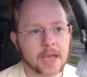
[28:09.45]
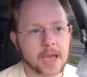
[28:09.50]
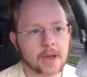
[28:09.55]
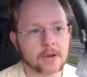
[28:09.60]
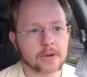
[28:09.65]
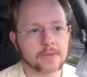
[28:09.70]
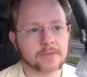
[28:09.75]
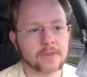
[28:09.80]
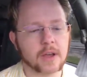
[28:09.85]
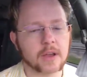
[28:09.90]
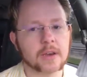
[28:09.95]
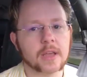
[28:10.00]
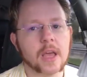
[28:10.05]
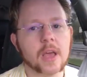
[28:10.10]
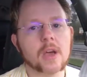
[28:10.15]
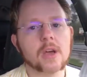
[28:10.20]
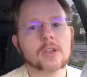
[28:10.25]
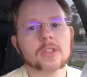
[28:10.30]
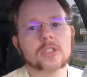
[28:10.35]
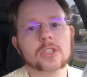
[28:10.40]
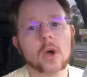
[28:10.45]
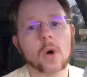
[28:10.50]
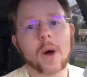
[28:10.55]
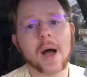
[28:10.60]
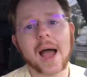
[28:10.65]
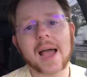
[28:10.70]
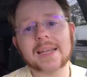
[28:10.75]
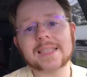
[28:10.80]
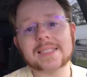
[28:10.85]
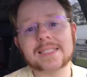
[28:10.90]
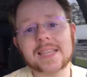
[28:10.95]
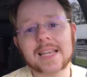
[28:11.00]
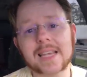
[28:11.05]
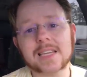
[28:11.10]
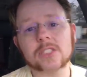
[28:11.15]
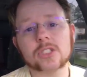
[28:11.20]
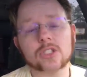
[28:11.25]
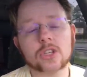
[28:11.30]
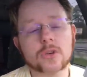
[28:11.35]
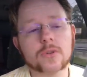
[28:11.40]
How to find. So I
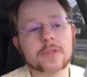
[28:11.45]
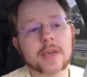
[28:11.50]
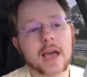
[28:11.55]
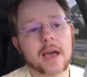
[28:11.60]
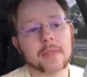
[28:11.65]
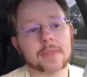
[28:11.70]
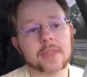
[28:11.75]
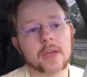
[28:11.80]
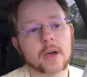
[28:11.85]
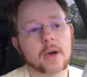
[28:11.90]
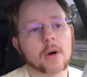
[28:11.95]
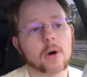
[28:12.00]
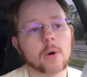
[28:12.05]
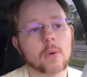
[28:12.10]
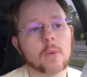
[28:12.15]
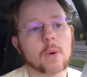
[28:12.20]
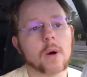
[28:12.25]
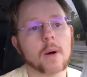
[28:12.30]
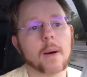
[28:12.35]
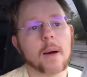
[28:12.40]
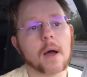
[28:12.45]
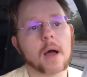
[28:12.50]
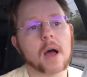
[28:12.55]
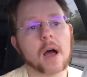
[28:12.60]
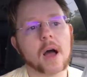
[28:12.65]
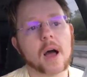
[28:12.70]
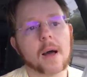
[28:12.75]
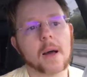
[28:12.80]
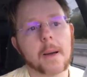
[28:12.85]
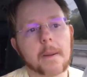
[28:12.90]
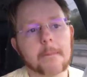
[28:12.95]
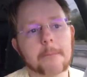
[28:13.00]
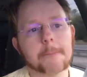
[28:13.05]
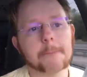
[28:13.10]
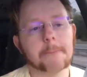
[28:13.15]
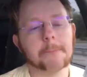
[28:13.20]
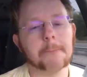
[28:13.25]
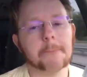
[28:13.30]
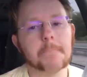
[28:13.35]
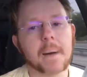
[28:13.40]
did do that though
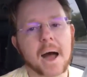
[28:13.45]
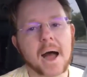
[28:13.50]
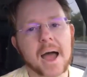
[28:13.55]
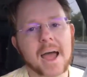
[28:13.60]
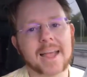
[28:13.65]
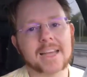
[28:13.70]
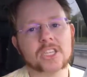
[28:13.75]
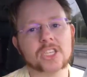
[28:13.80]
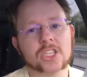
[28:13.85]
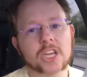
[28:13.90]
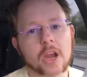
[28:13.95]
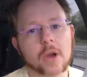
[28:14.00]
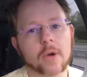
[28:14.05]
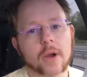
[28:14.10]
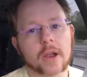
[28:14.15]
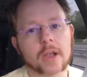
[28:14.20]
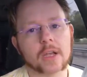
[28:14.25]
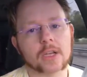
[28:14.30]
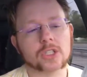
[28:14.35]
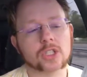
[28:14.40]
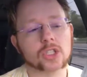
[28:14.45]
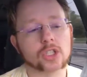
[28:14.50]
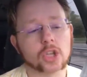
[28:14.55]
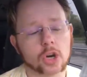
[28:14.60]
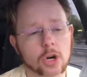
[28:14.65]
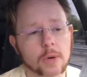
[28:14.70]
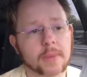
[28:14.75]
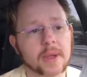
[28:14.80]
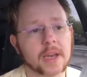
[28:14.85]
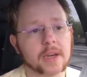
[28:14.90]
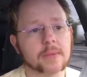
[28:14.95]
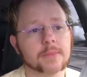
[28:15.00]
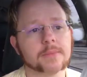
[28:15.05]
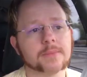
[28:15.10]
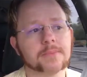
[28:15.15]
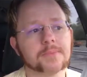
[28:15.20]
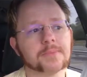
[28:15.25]
by sharing a sermon.